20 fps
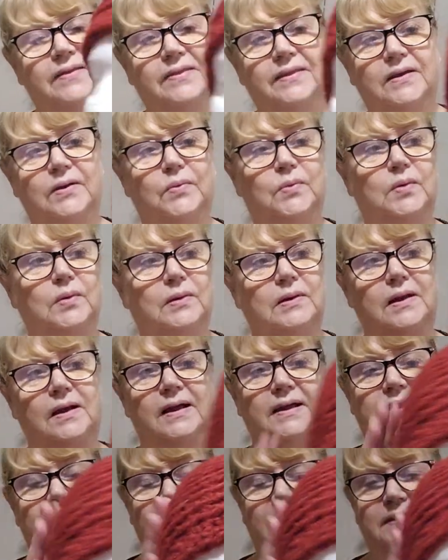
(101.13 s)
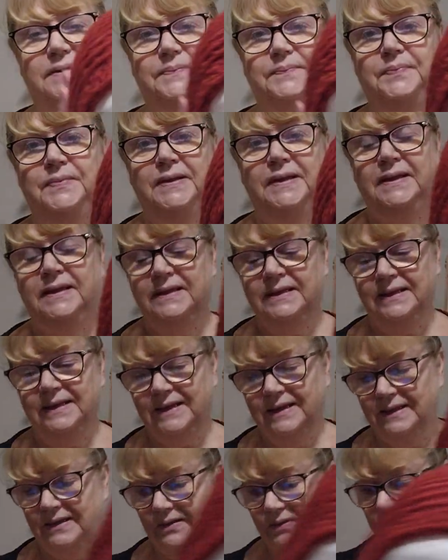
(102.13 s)
out there will like it.
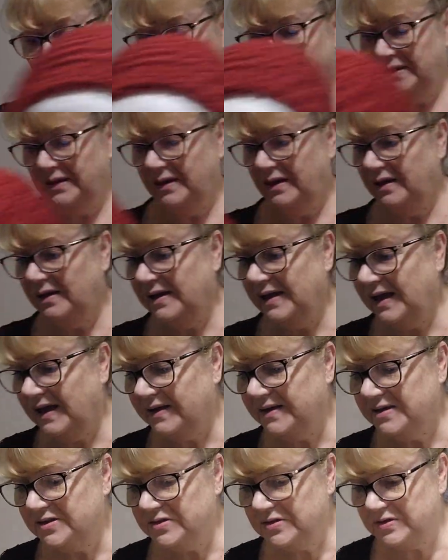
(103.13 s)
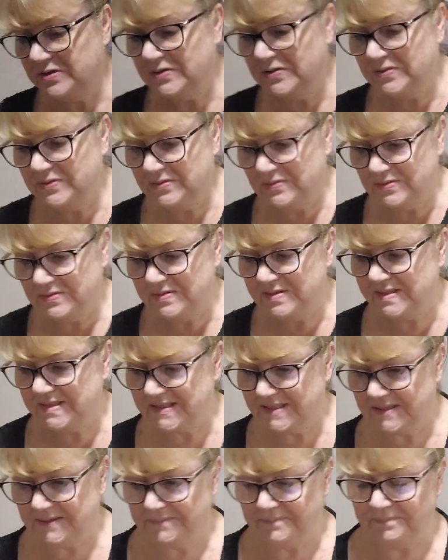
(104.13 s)
Now, I had
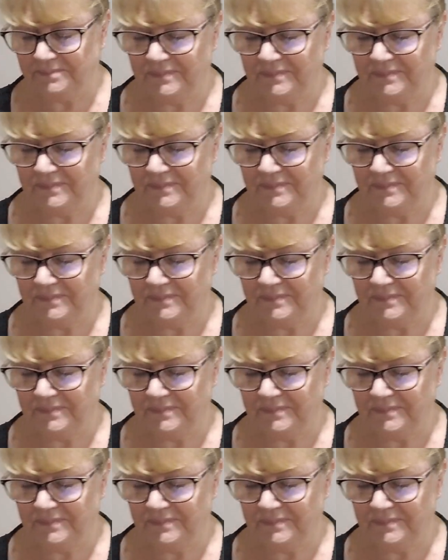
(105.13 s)
used